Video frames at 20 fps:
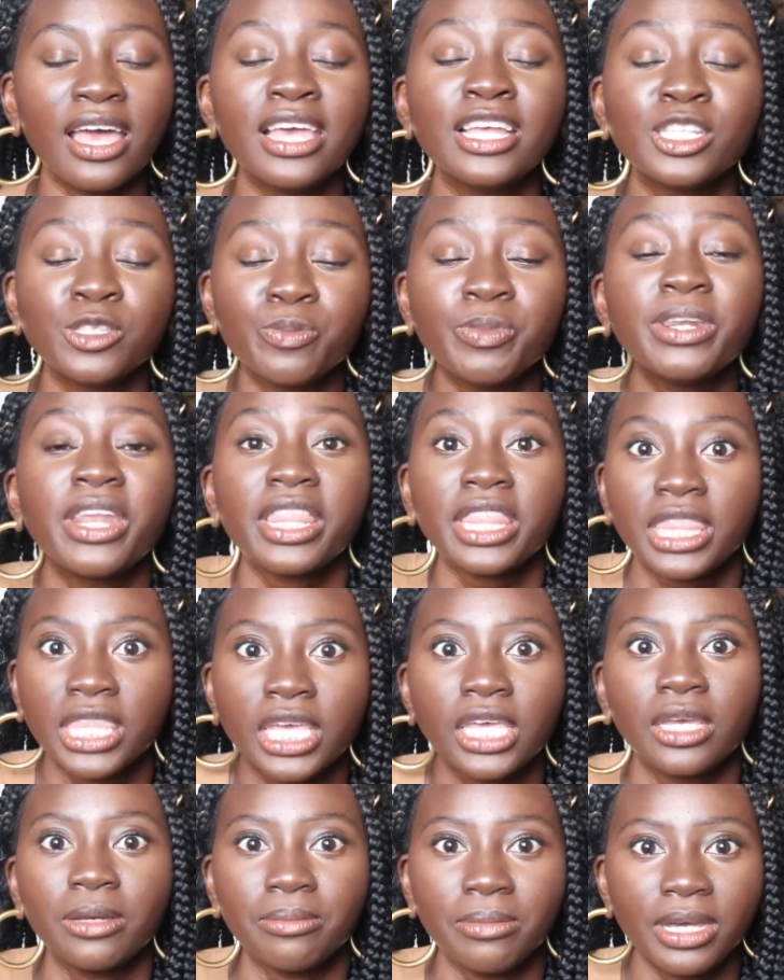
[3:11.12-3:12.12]
it's been a
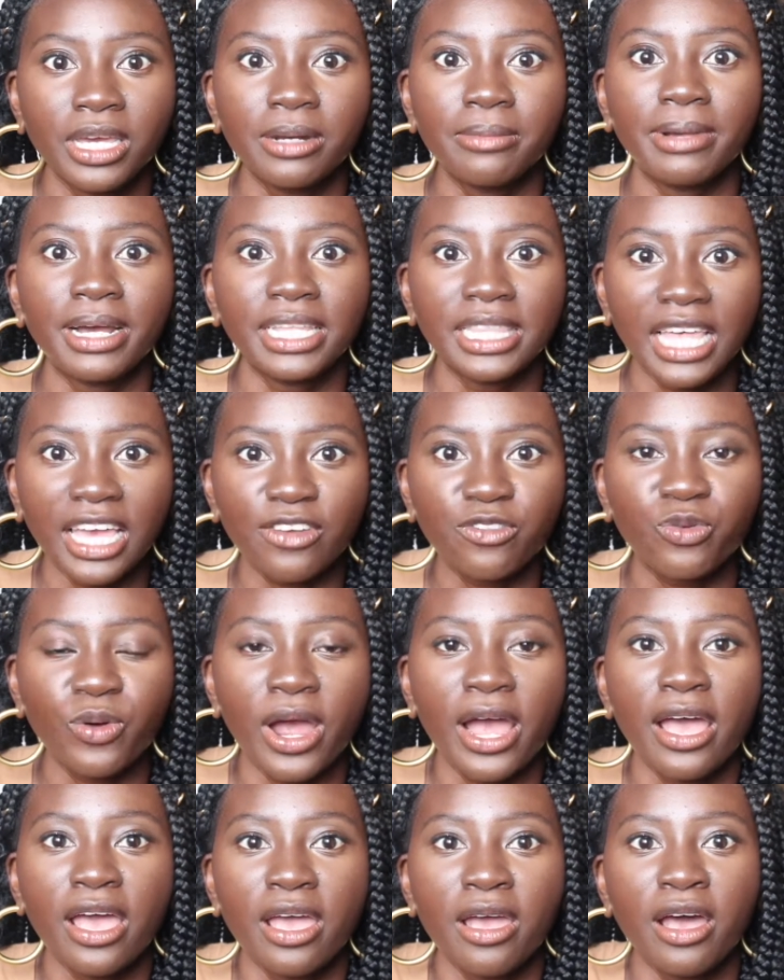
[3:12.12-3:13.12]
theme in my life
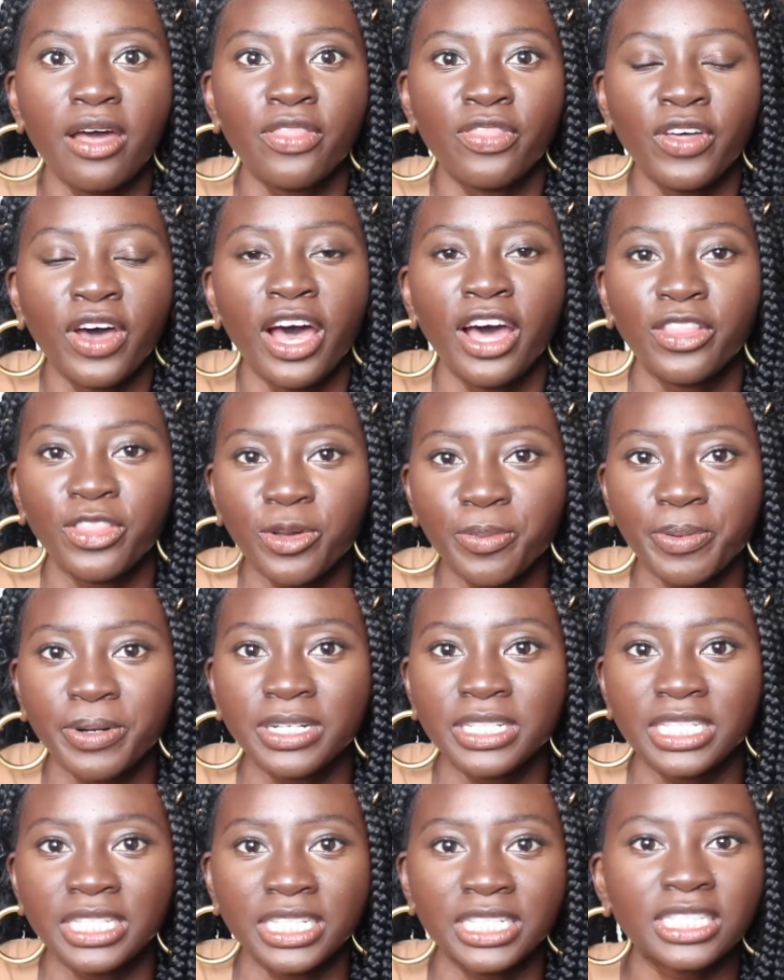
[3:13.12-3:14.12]
where the other
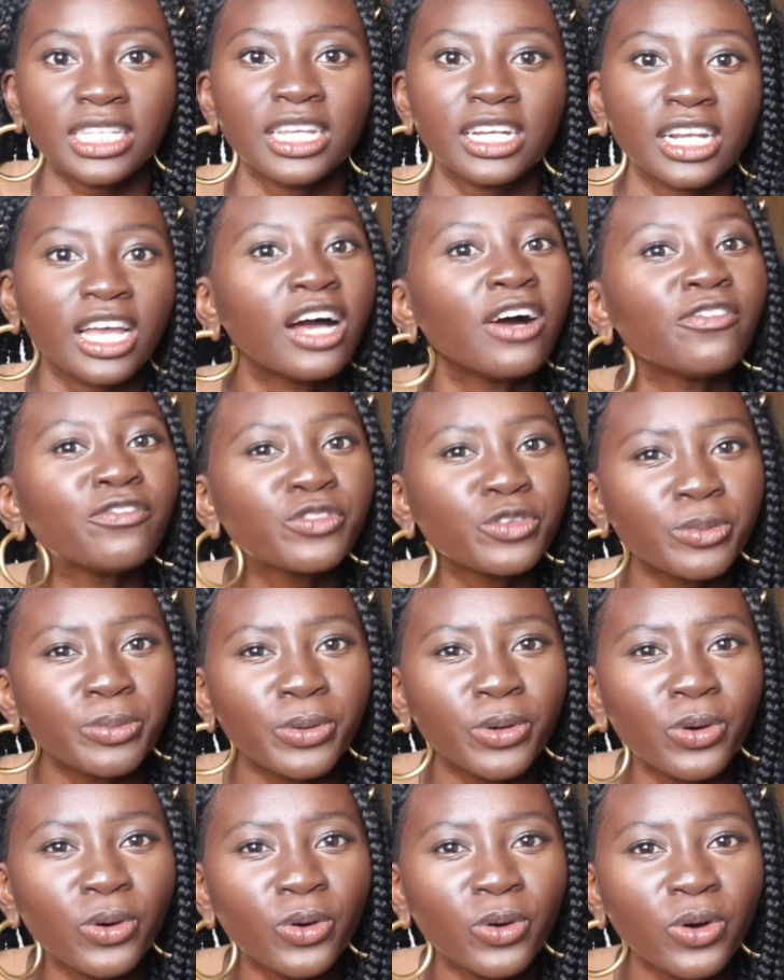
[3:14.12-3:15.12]
person is
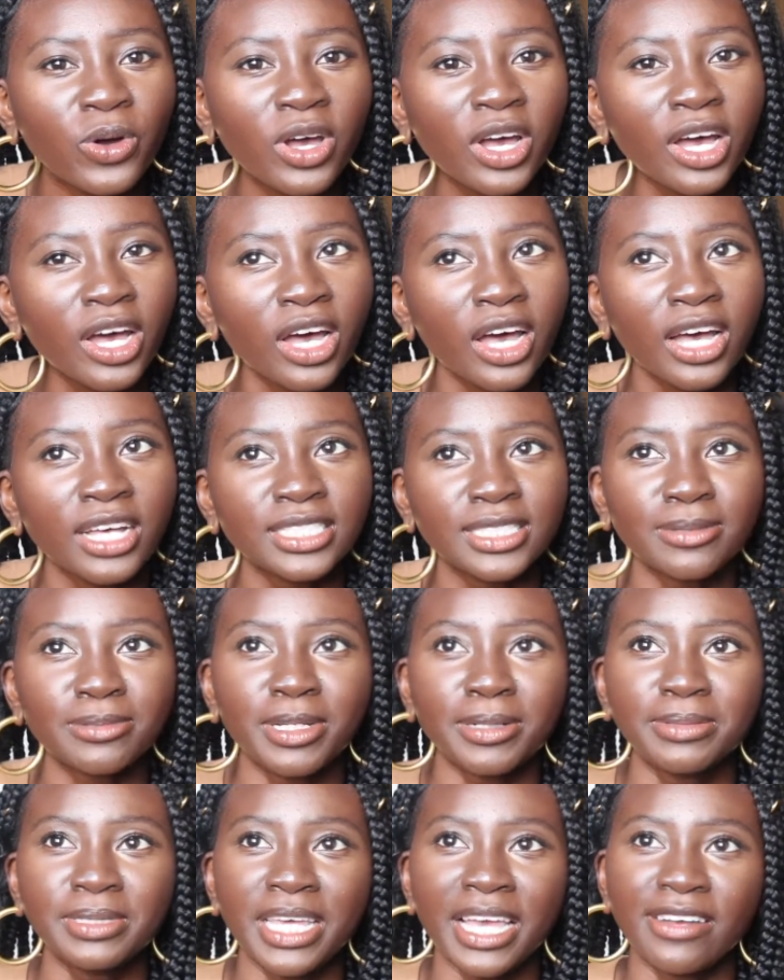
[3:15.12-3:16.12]
uncomfortable.
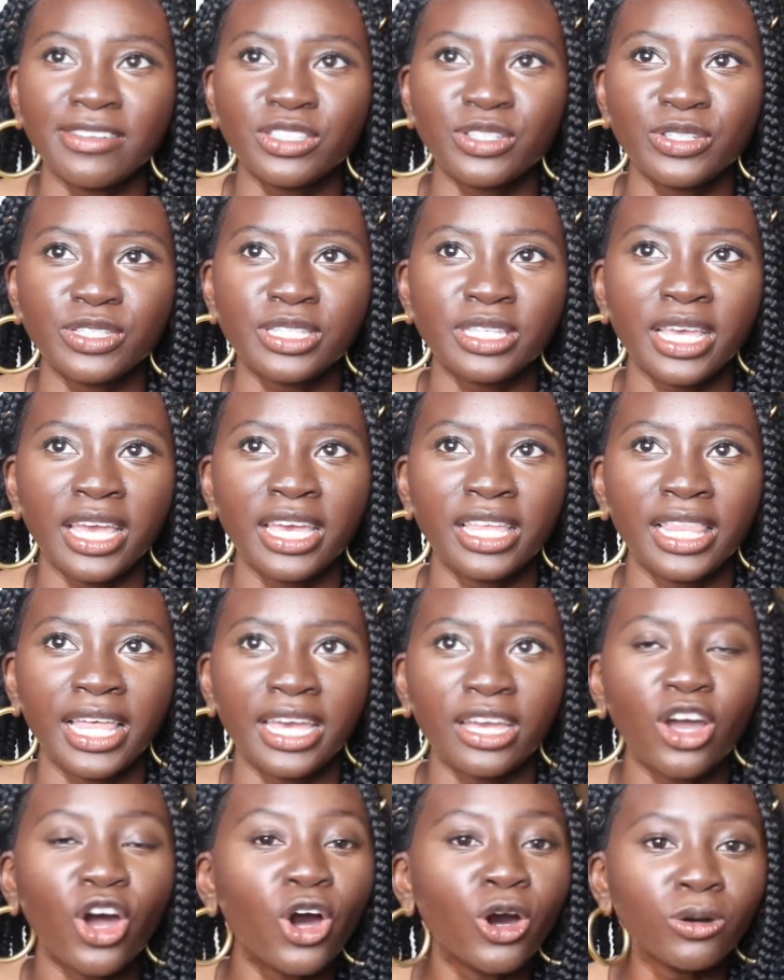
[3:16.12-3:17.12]
Sometimes they have to say
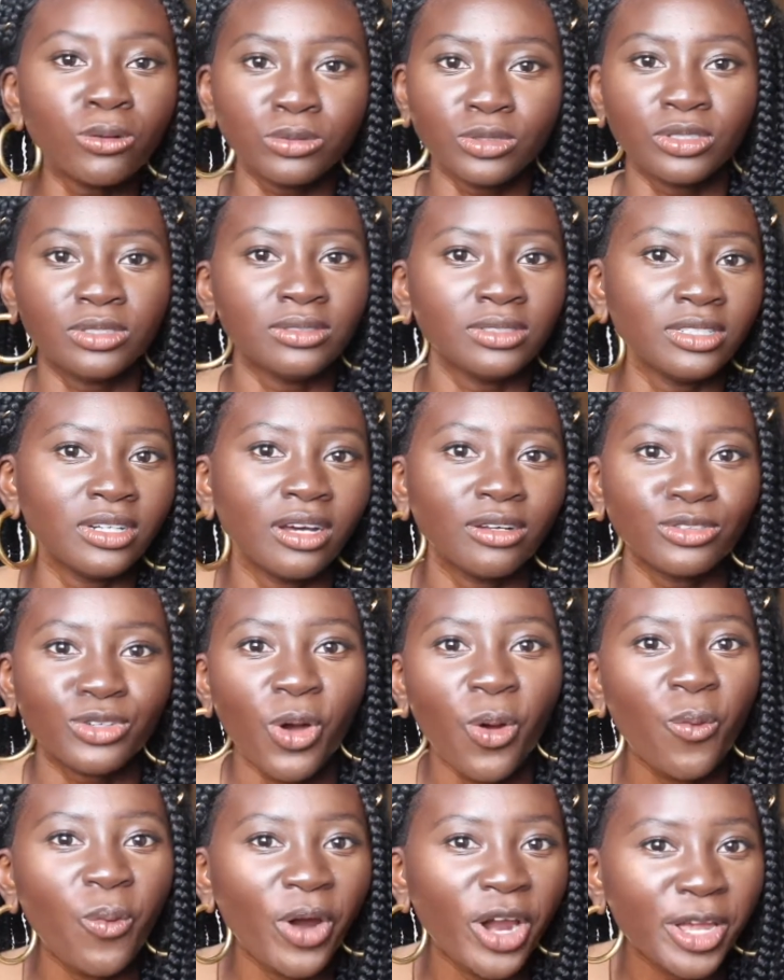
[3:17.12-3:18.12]
like, oh, you know,
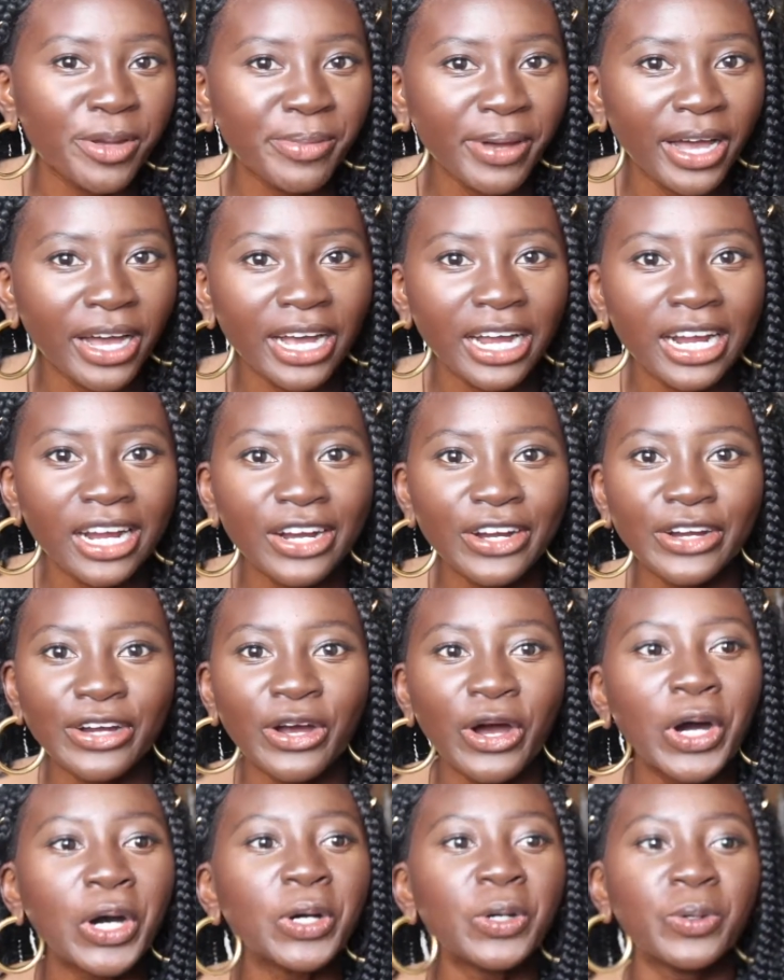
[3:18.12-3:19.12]
don't worry about
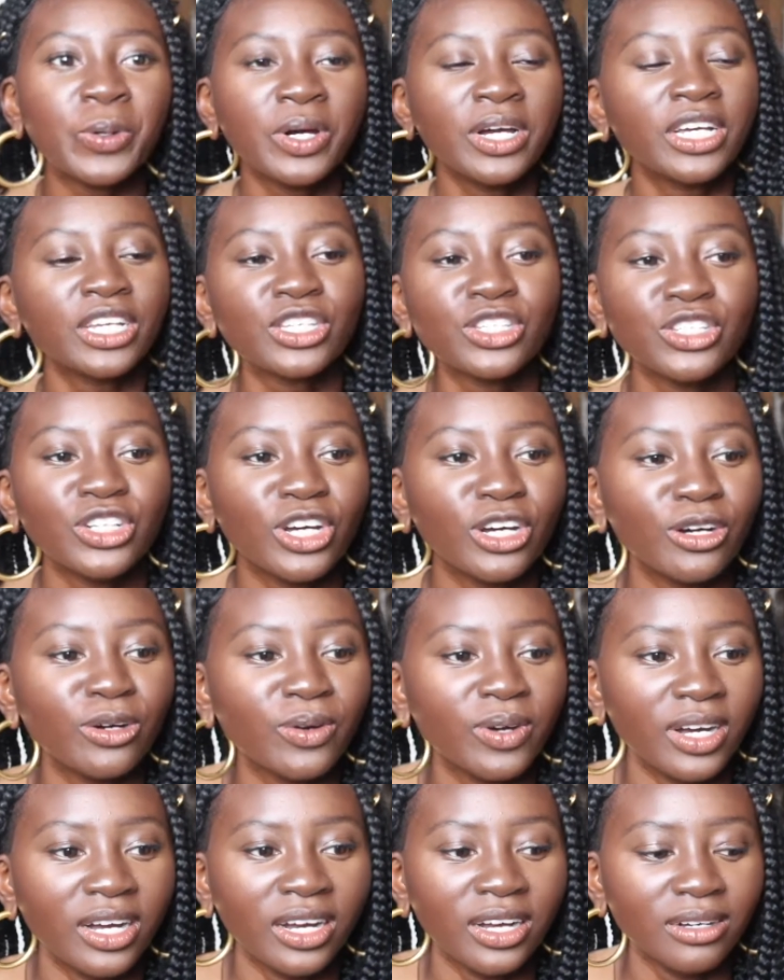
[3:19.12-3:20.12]
her. Oh, you
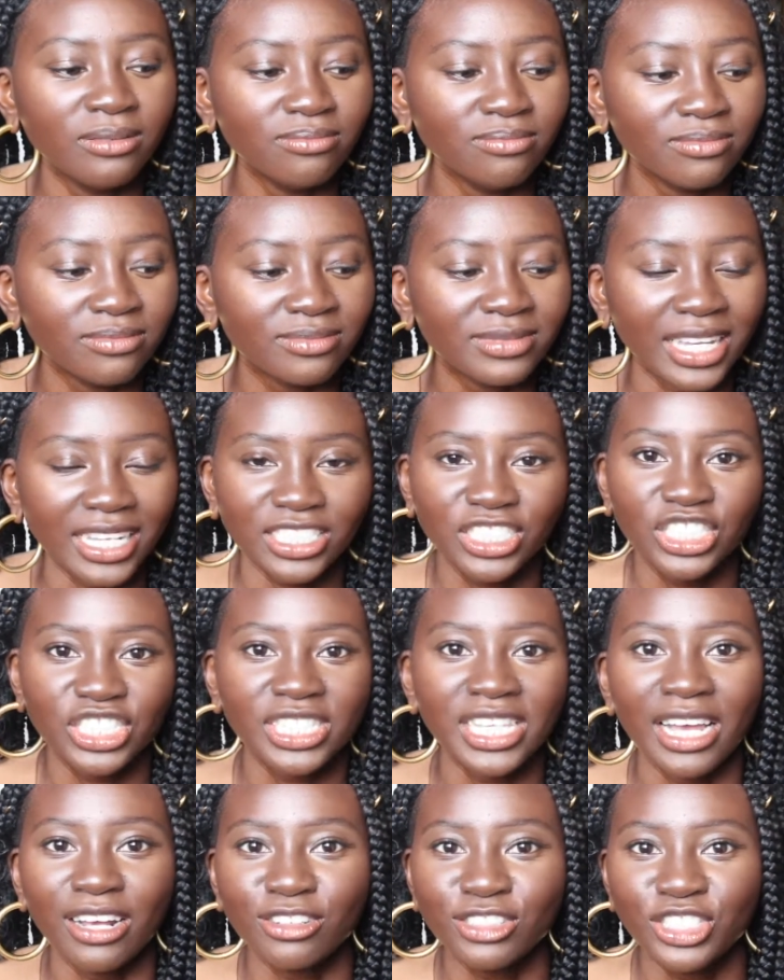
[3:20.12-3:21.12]
know, that's
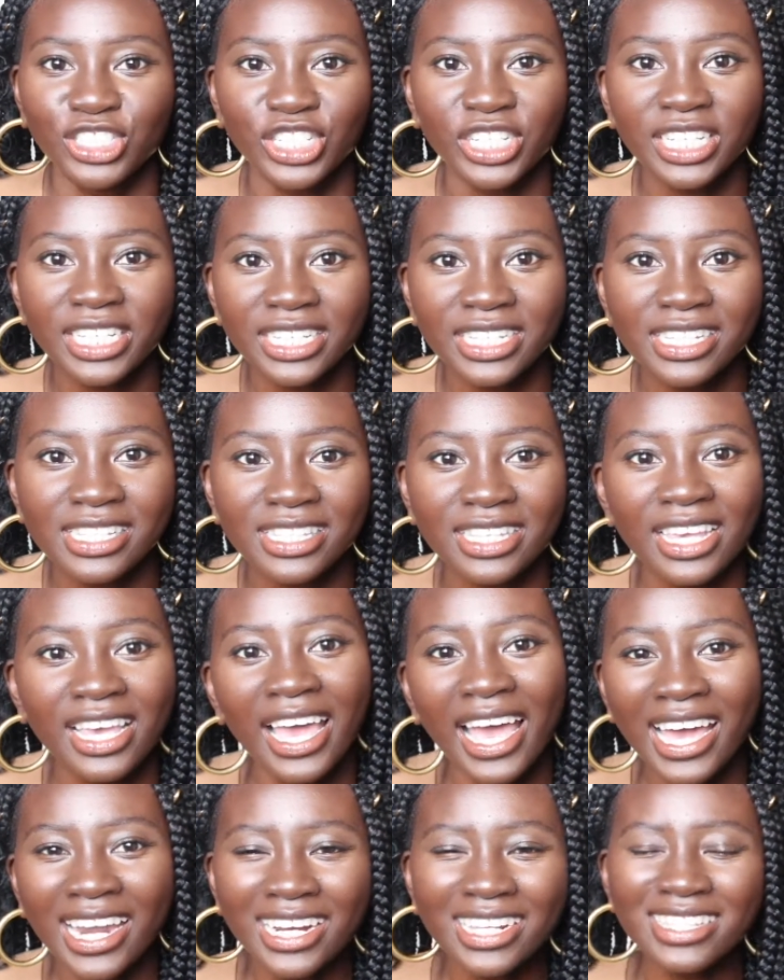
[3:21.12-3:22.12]
just how she is.
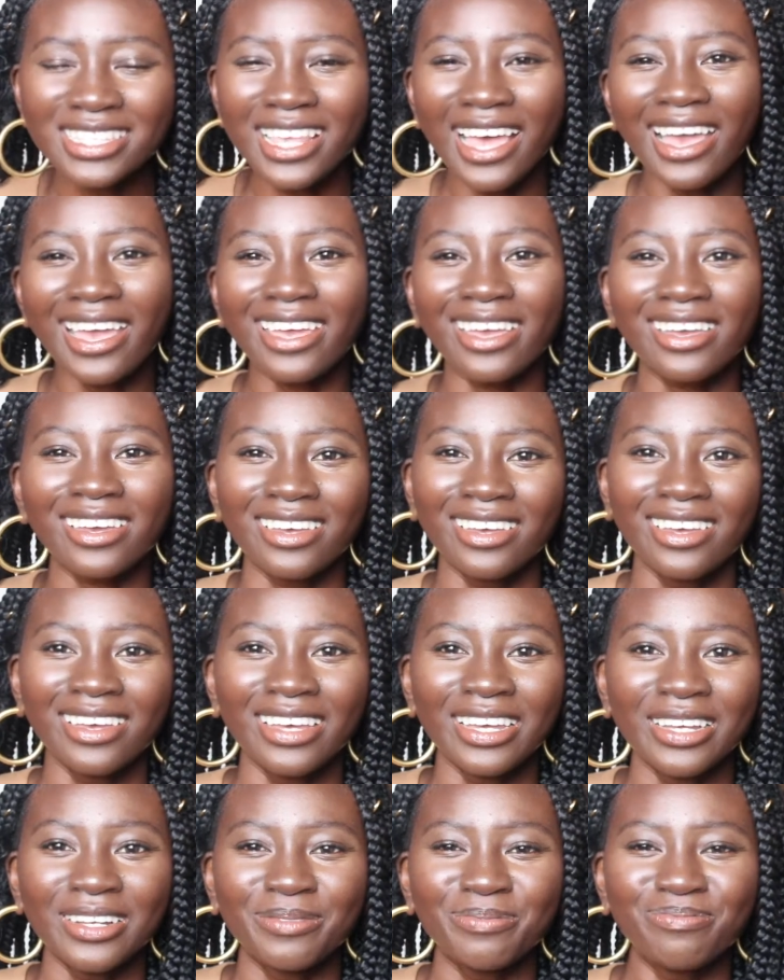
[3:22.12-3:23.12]
And it's like,
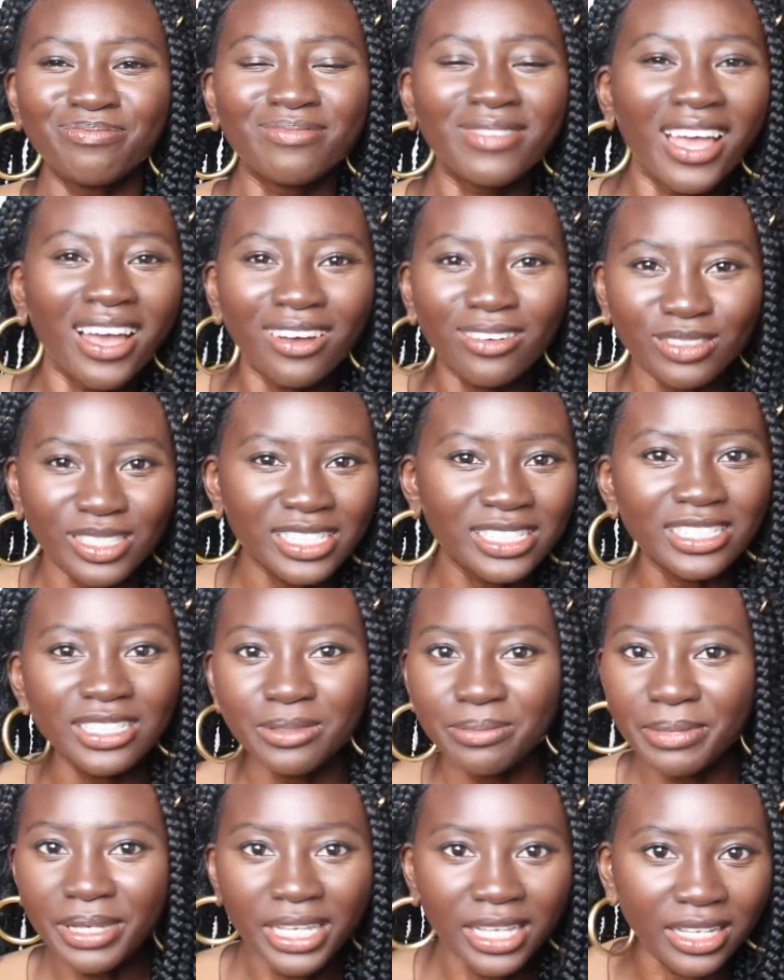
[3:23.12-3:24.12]
no, this
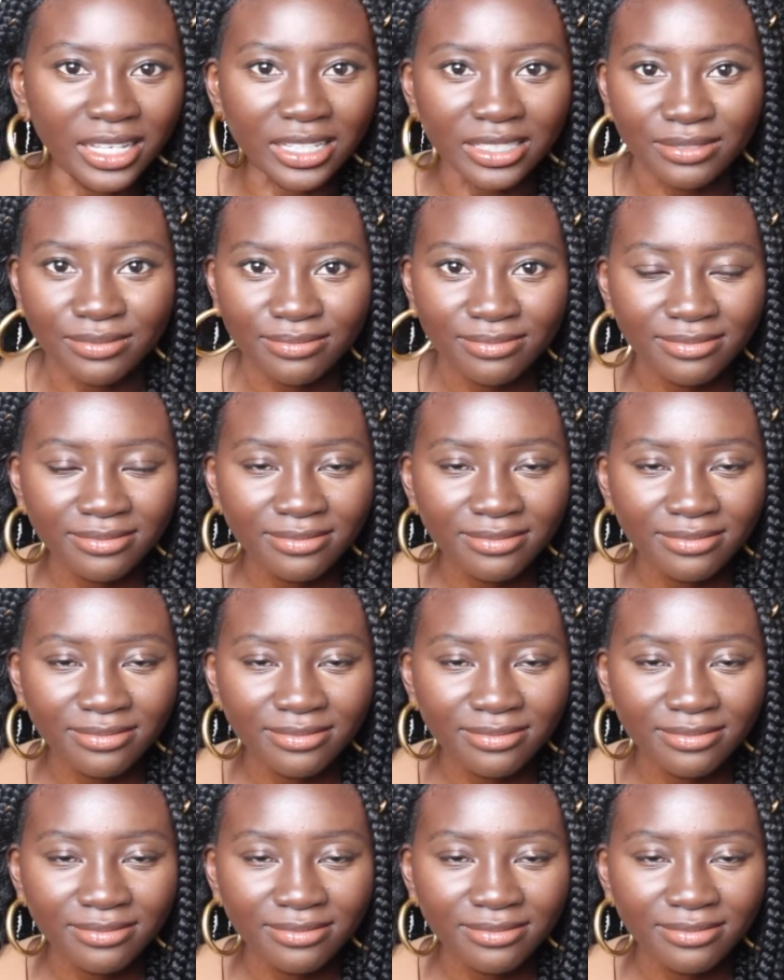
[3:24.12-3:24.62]
is me.